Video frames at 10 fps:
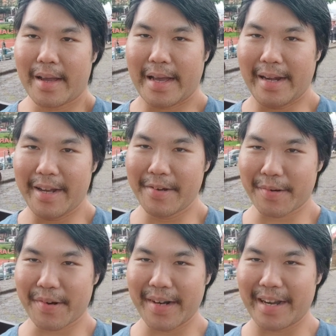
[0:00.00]
Hello,
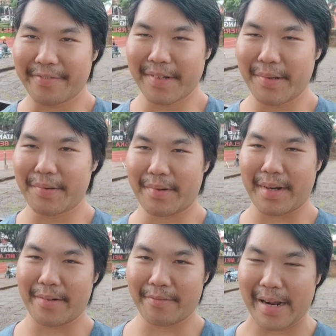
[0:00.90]
good afternoon,
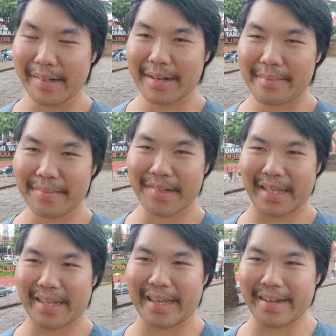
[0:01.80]
and welcome to the
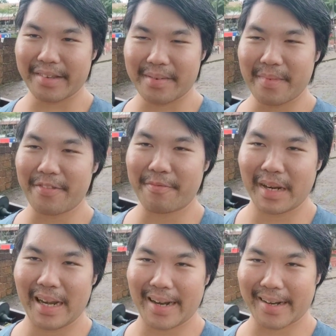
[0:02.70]
Kingdom of
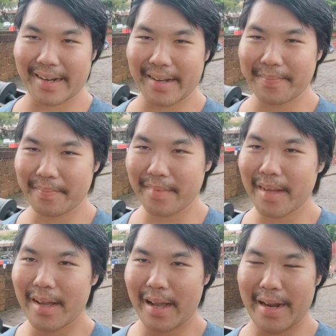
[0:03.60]
Malacca.
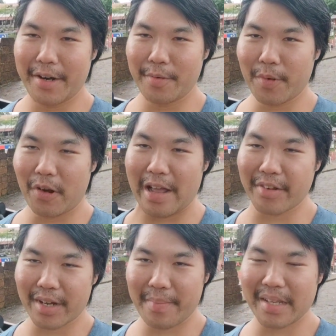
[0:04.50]
I hope you're having
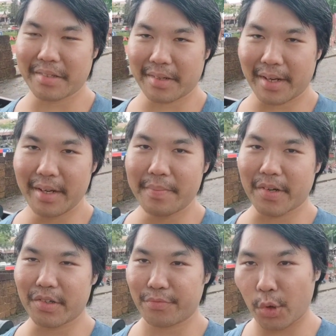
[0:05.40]
an amazing day,
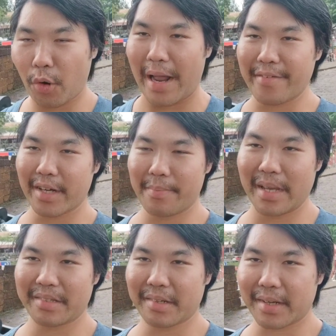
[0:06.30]
because if you're having an
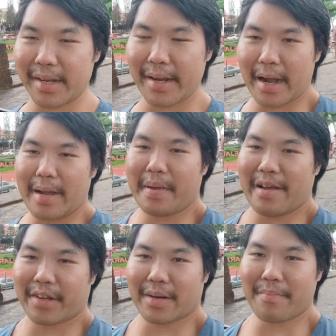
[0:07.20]
amazing day, I'm
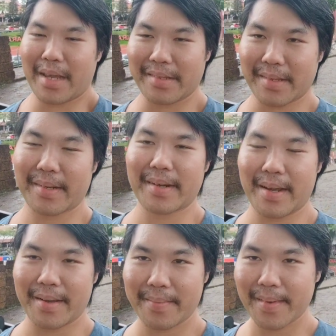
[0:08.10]
having an amazing
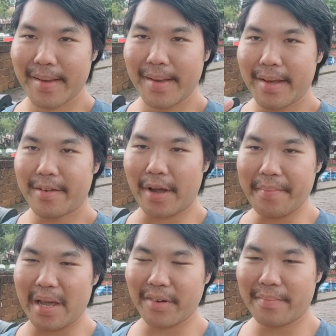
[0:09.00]
day. If I'm
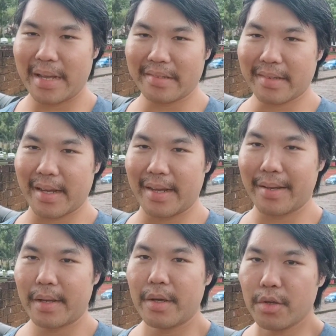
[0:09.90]
having an amazing day,
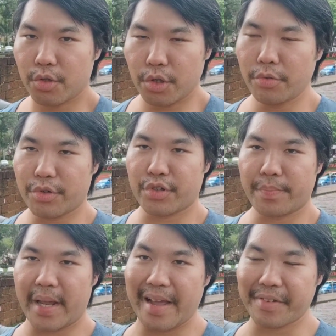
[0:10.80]
you should
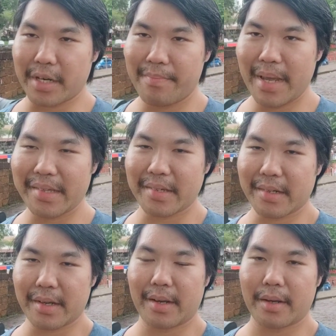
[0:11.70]
be having an amazing
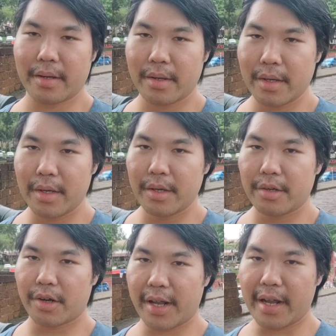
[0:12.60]
day.
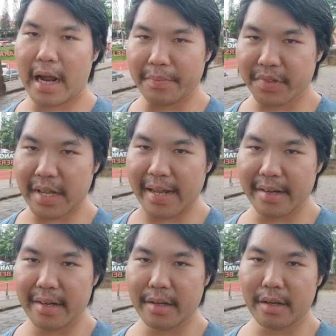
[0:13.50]
Today I'm
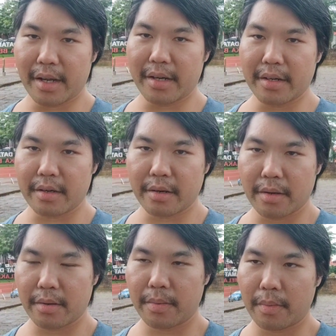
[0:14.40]
standing on,
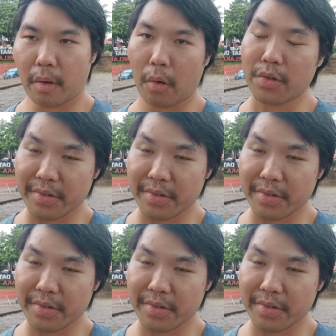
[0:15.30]
a